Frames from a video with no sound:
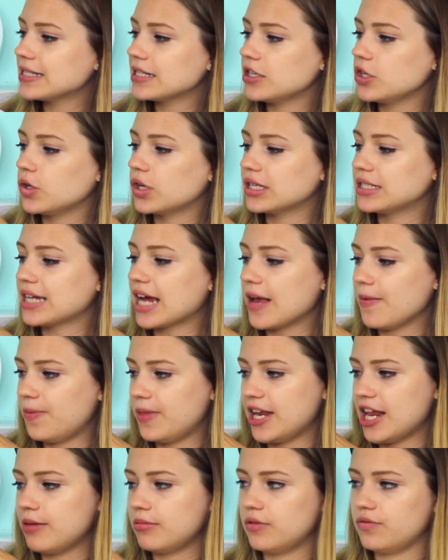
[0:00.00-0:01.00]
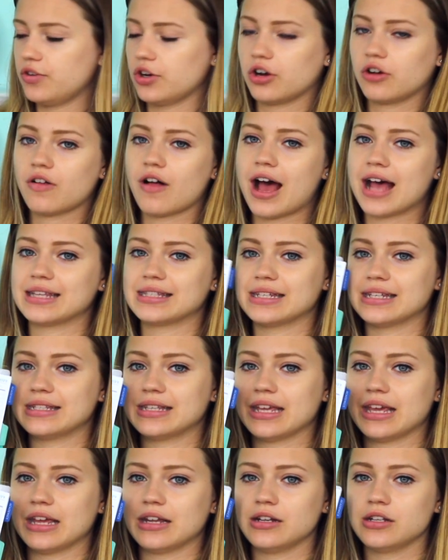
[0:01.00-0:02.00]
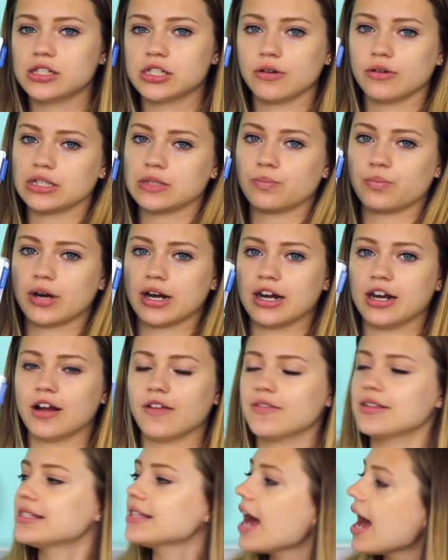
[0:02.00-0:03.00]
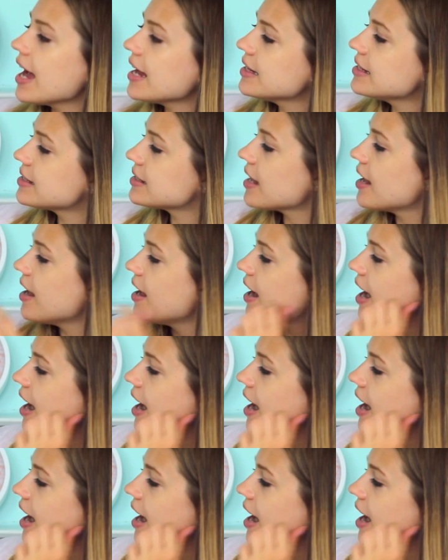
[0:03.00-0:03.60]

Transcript: and you can type the name of your classes in, so it's printed on the sides,